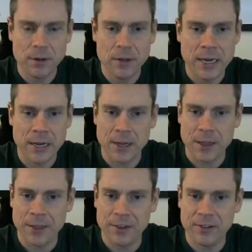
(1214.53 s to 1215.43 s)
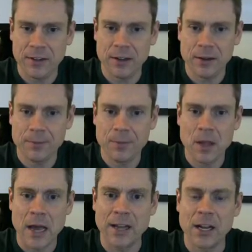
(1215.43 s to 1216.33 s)
and this here,
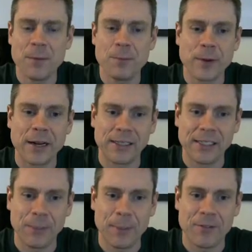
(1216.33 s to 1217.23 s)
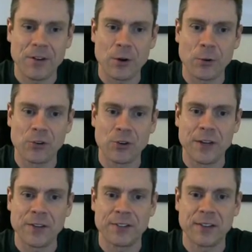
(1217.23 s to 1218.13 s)
I'm going to write a little bit of a note
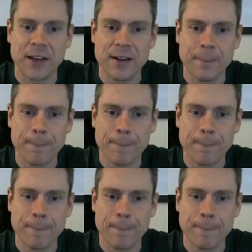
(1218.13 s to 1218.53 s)
on the side.